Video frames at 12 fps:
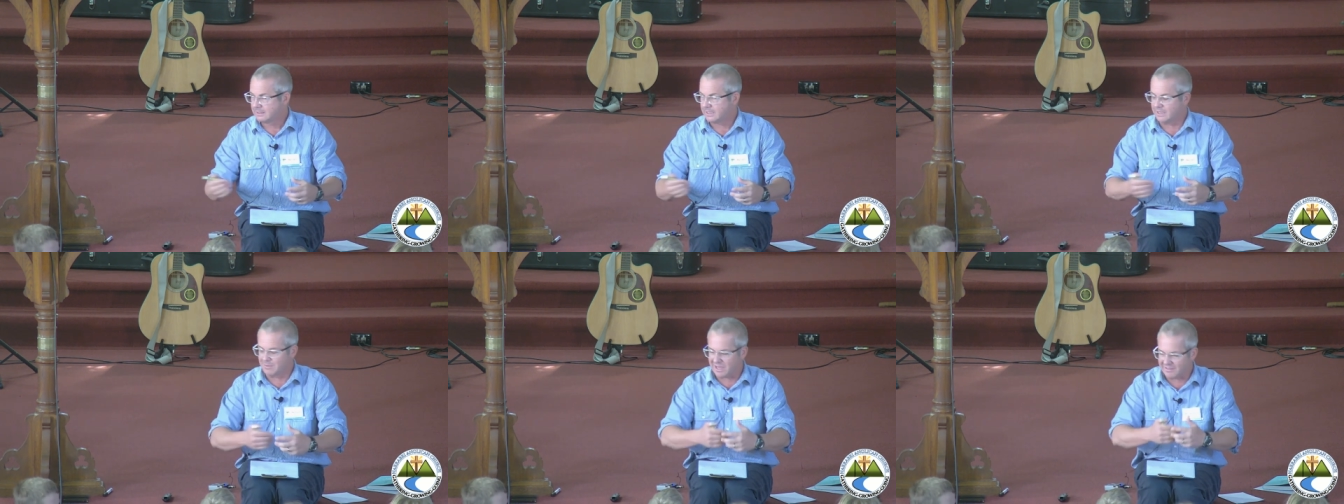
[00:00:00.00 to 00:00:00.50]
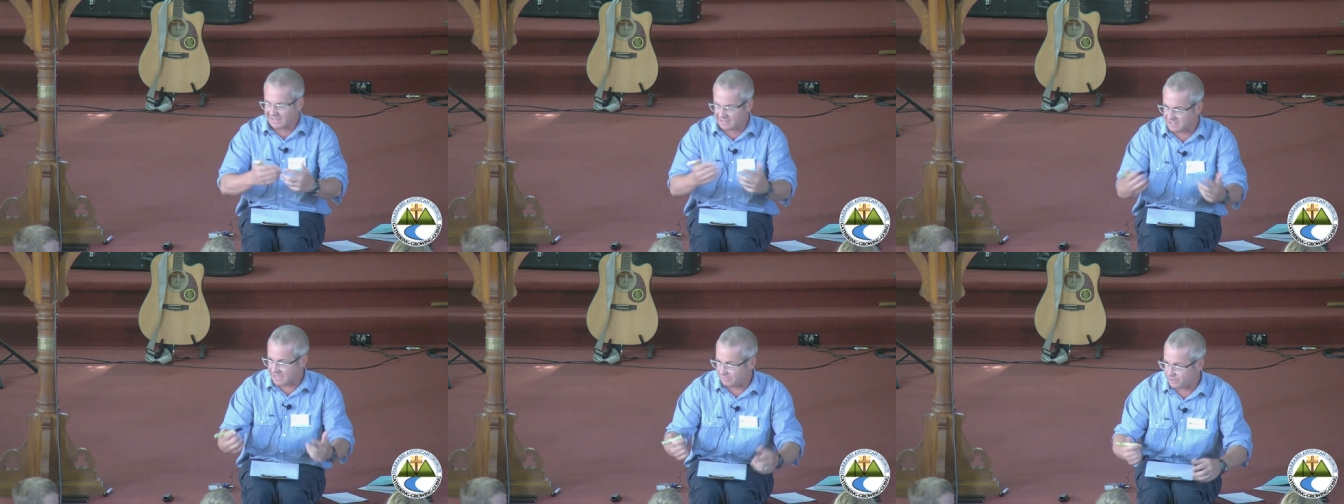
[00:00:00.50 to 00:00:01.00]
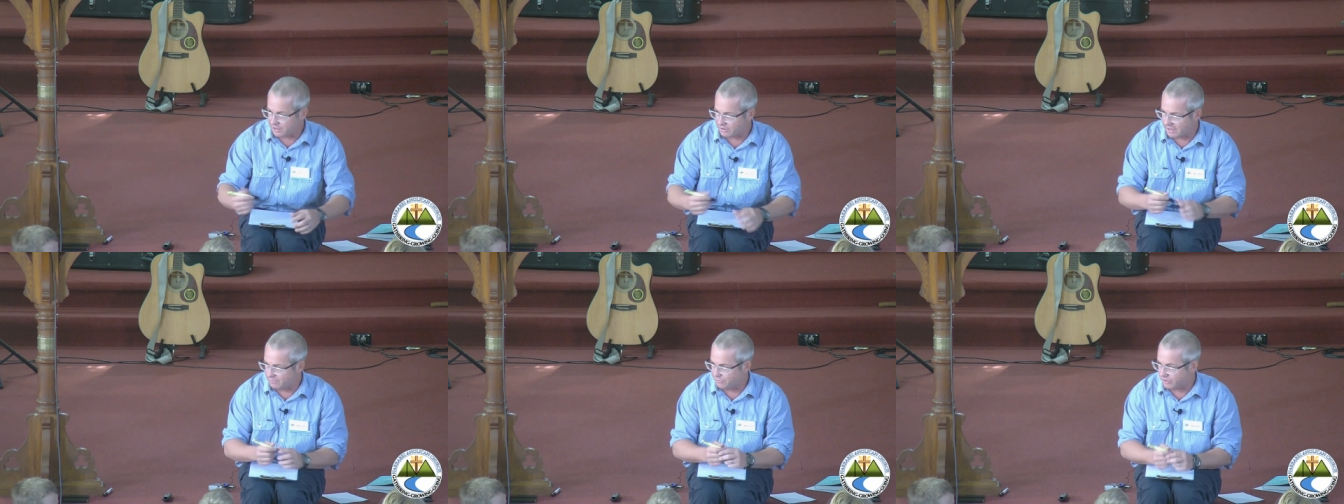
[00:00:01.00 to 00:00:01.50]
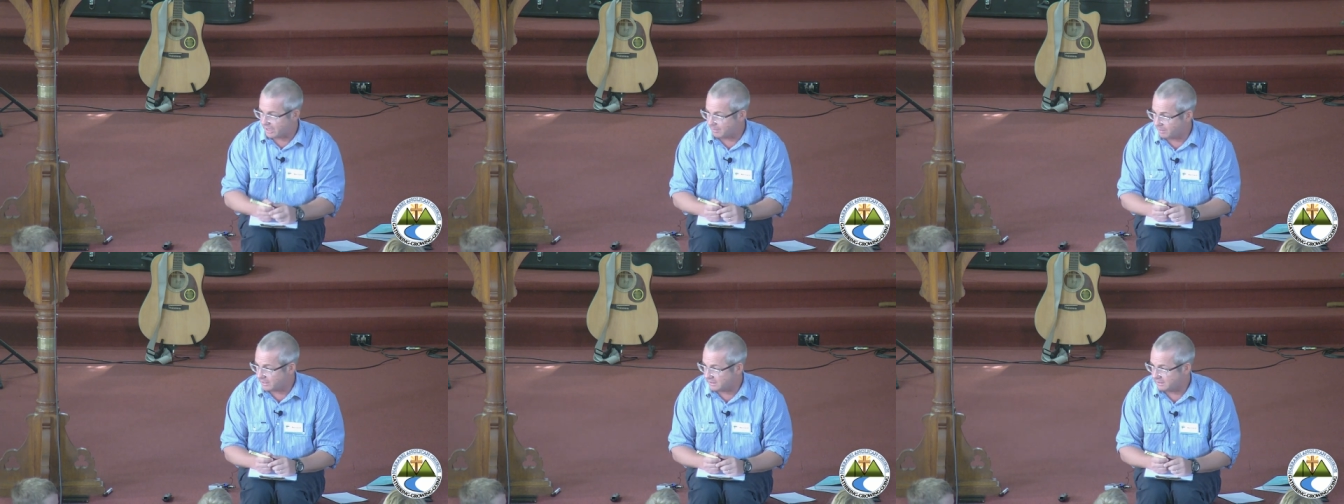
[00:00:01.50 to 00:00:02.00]
You might have had stuff in your own
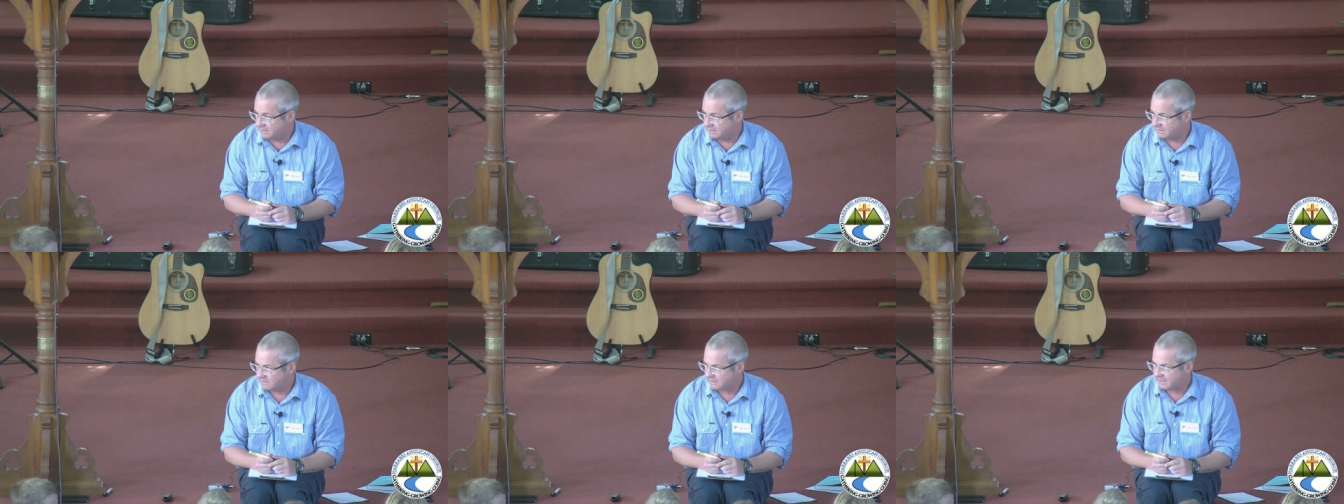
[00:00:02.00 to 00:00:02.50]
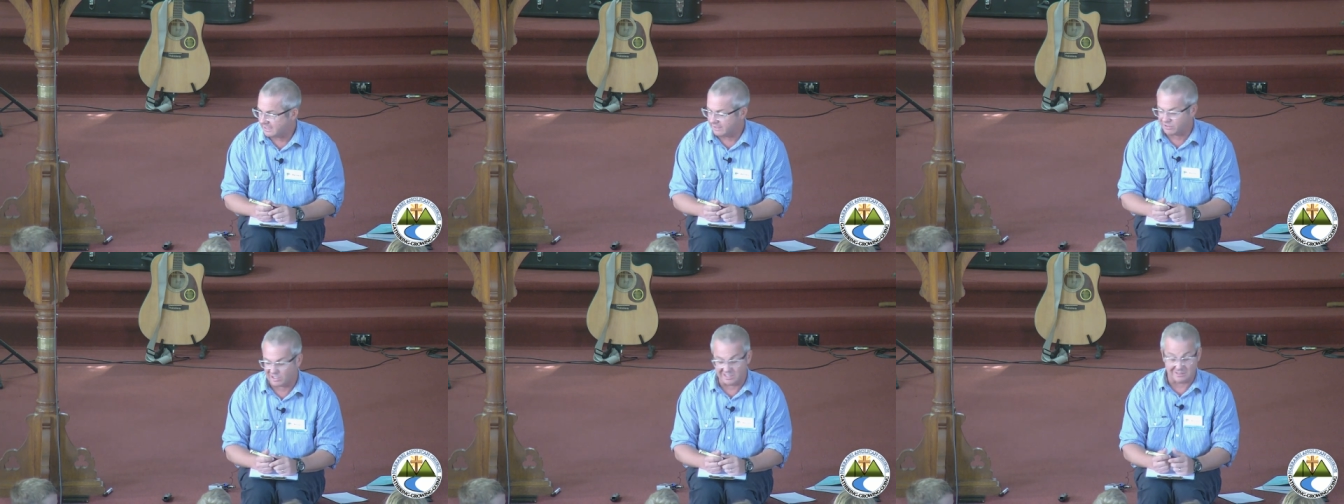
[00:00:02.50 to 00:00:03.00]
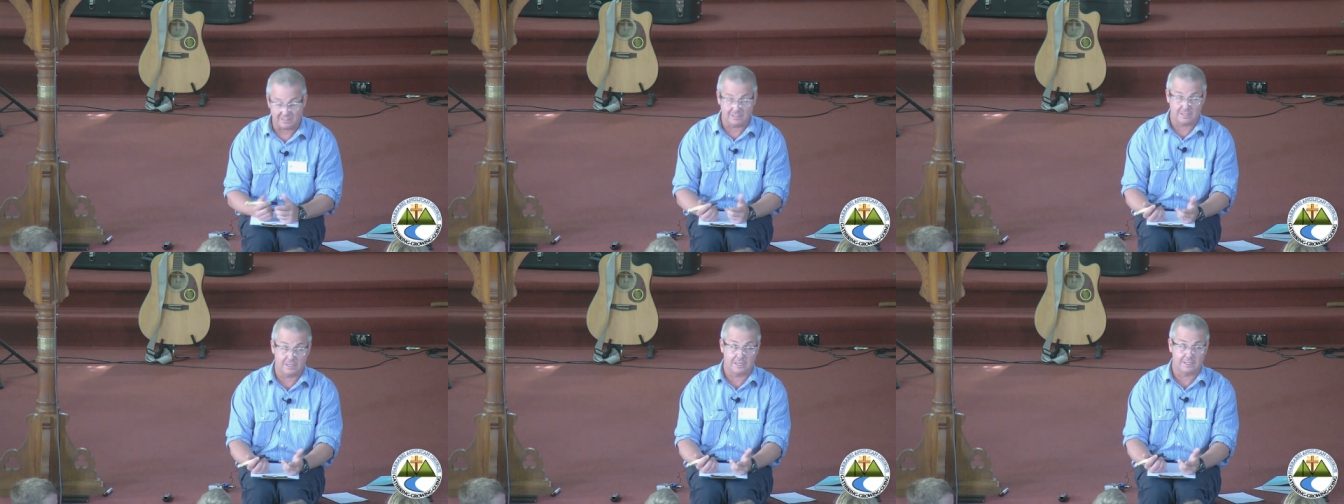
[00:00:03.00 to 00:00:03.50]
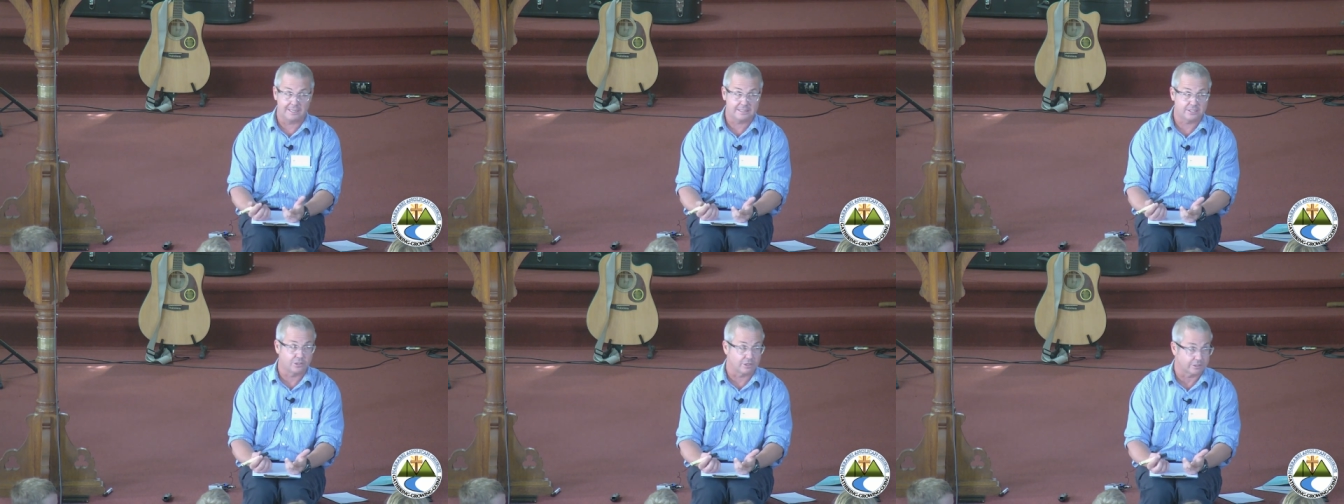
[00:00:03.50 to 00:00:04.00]
family and you've kind of gone, oh,
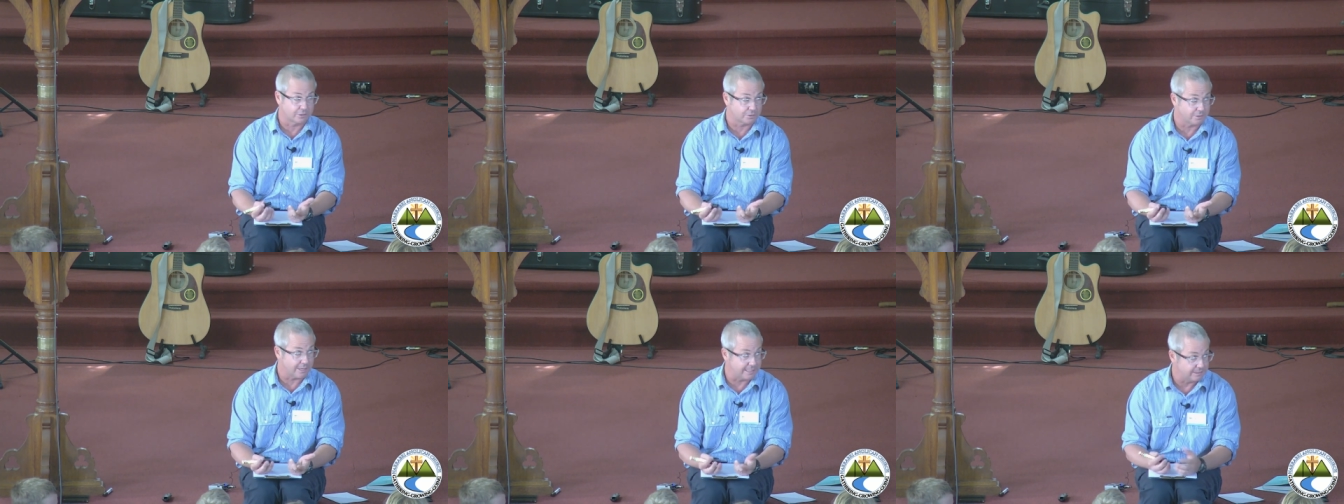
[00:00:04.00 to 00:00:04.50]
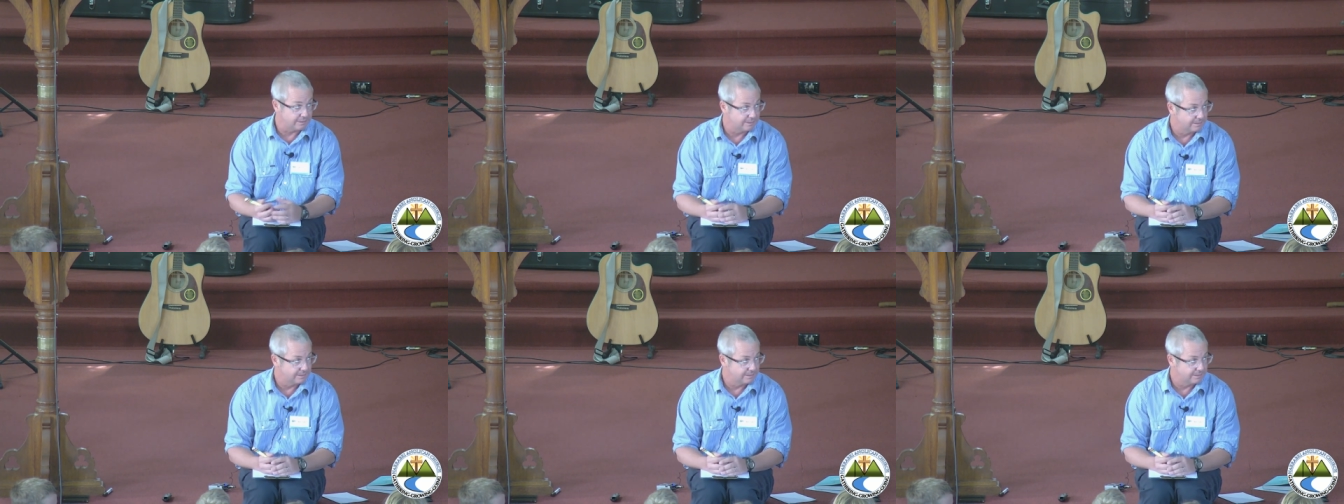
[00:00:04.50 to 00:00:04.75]
that's not great.